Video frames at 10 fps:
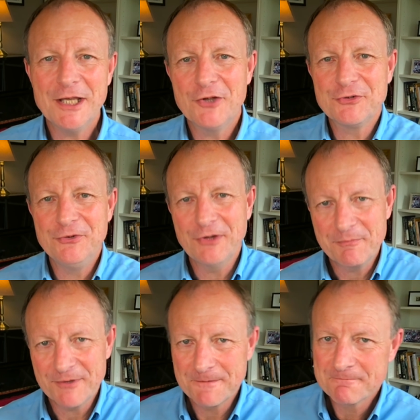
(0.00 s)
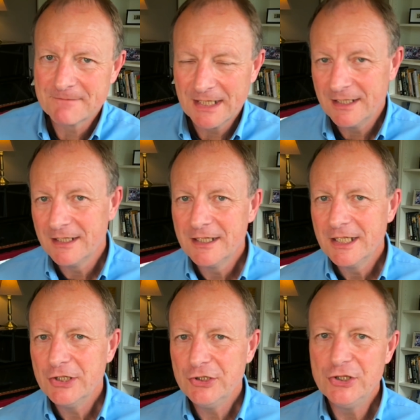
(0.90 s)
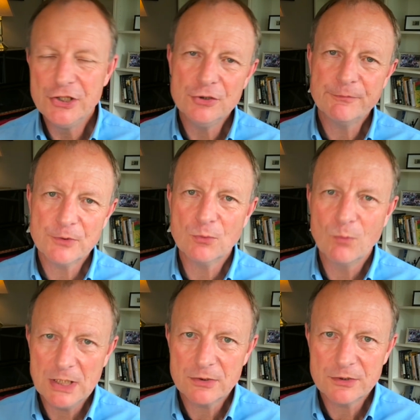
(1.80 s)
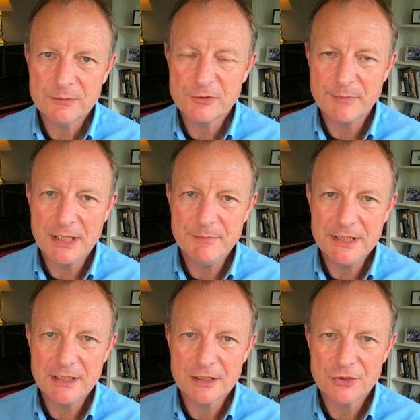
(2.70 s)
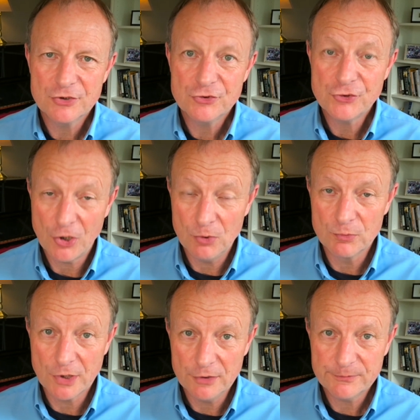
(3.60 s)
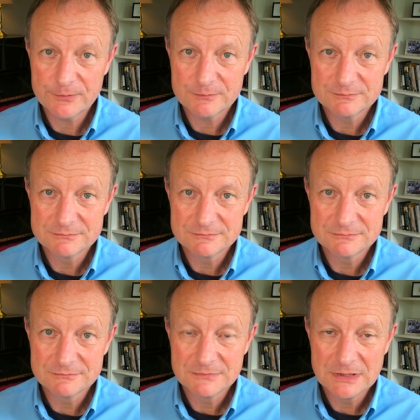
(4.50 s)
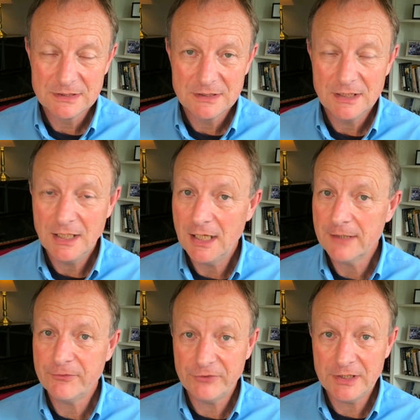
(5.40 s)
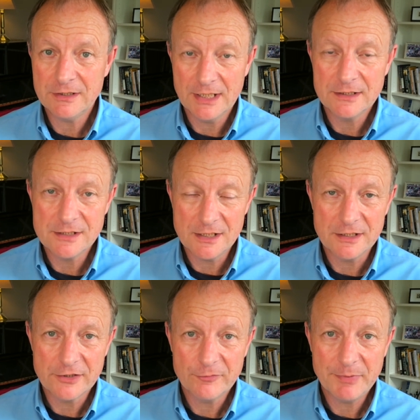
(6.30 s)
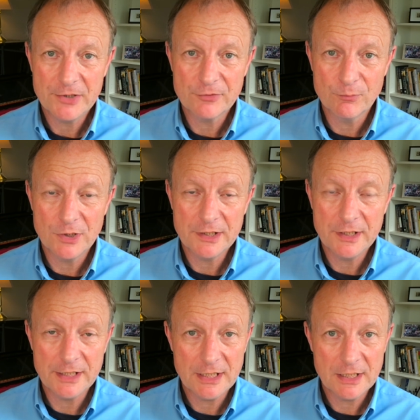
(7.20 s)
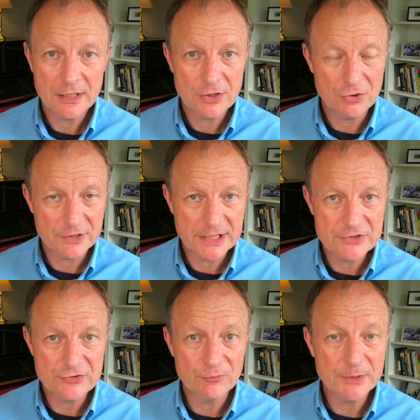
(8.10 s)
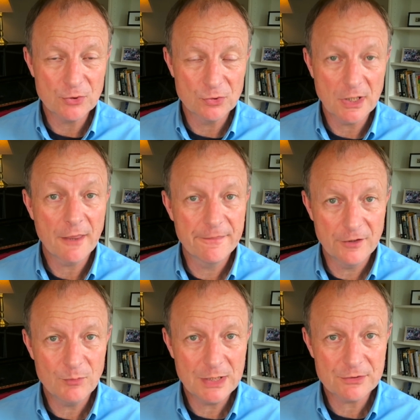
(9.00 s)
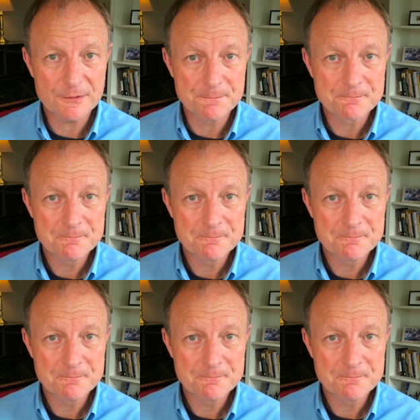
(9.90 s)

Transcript: ask you something. Do you feel welcomed by being told off? I've seen that done as part of what in our congregations we call the welcome.